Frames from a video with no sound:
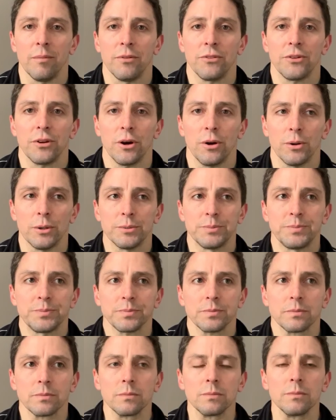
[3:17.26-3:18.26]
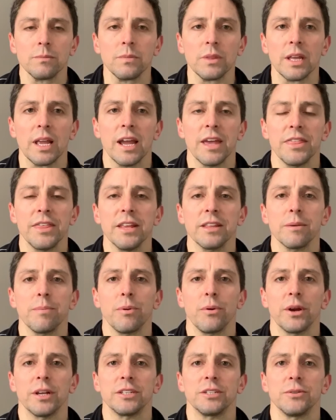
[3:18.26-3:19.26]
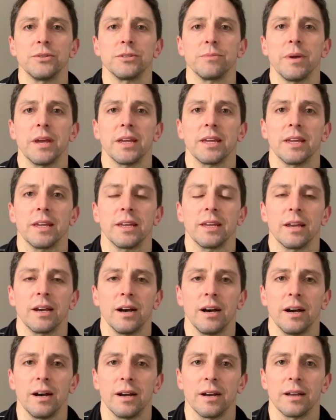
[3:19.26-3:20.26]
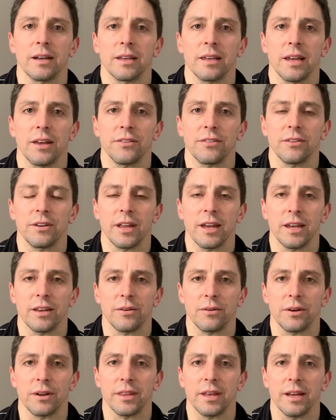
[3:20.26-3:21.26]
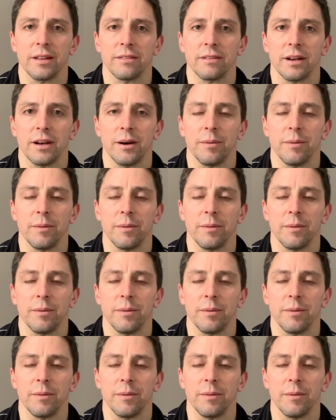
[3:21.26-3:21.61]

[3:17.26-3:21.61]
So I think the point she was making yesterday during that